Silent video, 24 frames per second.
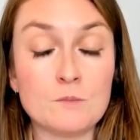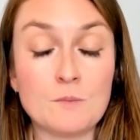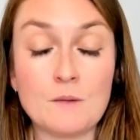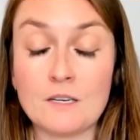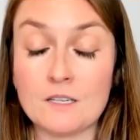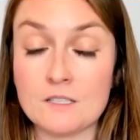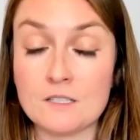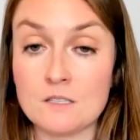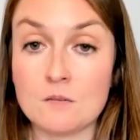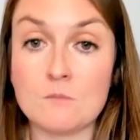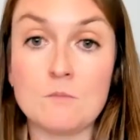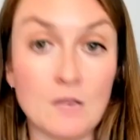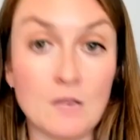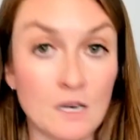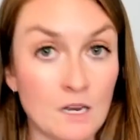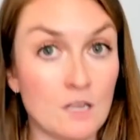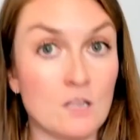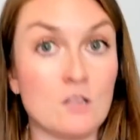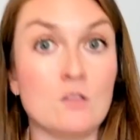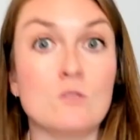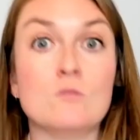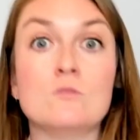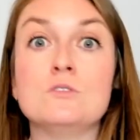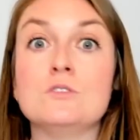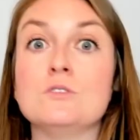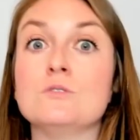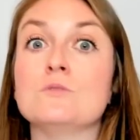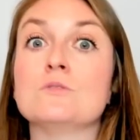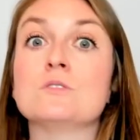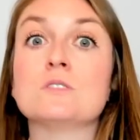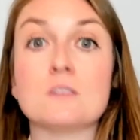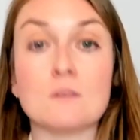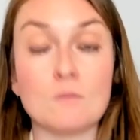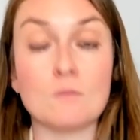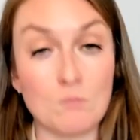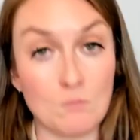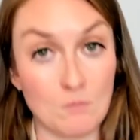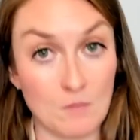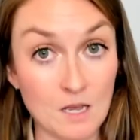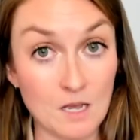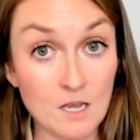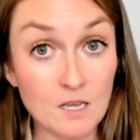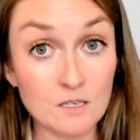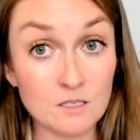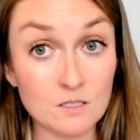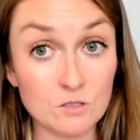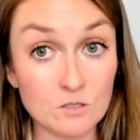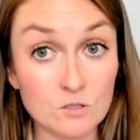because the minute you do
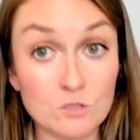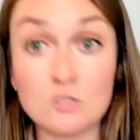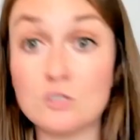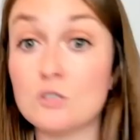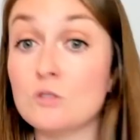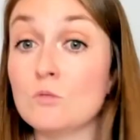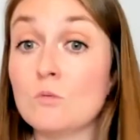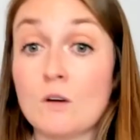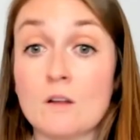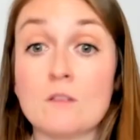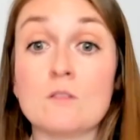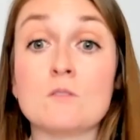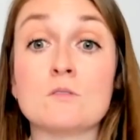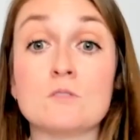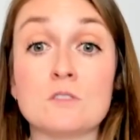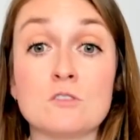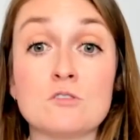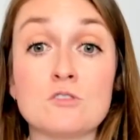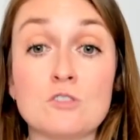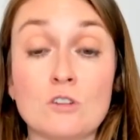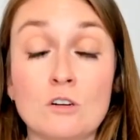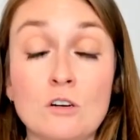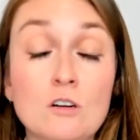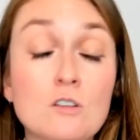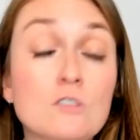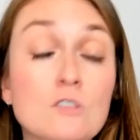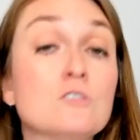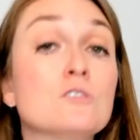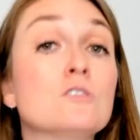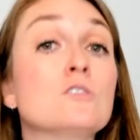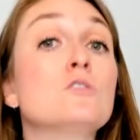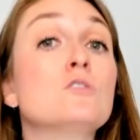submit to one of those insurers,